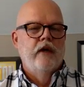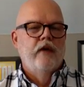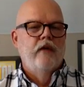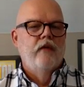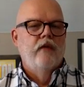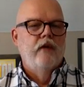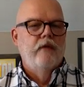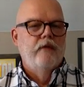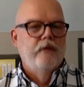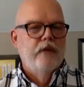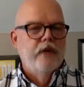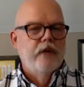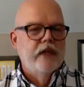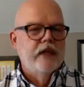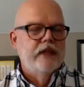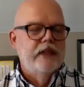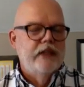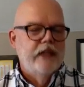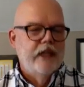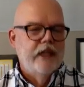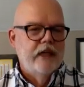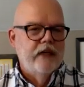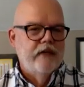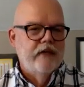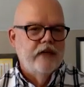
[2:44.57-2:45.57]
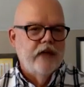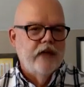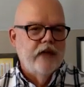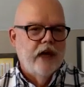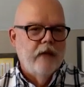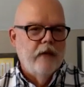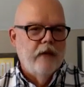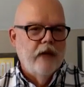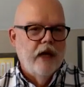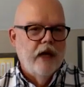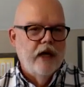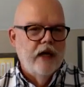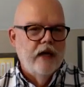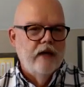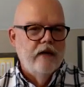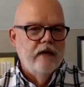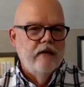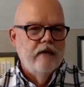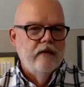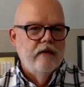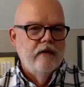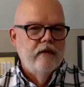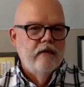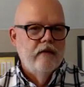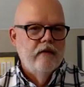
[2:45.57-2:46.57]
We've put a tentative timeline,
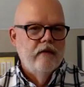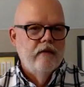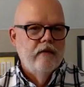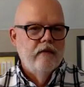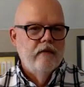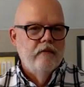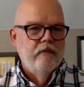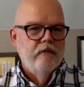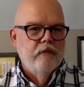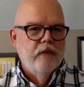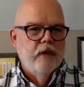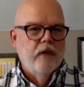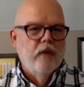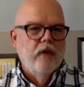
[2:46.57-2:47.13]
but